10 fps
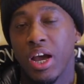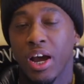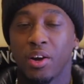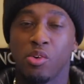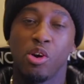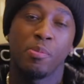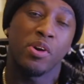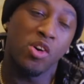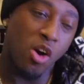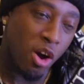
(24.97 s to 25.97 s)
I grew up in
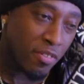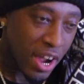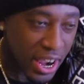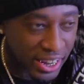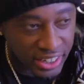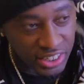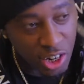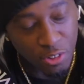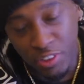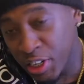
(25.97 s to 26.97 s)
Carver Heights,
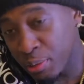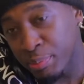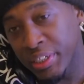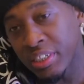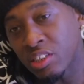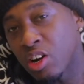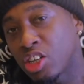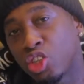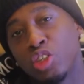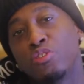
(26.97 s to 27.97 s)
South Ledbetter,
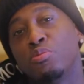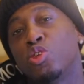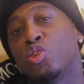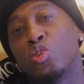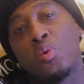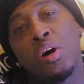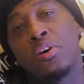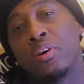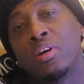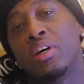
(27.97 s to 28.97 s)
across the street from Zoomwalk.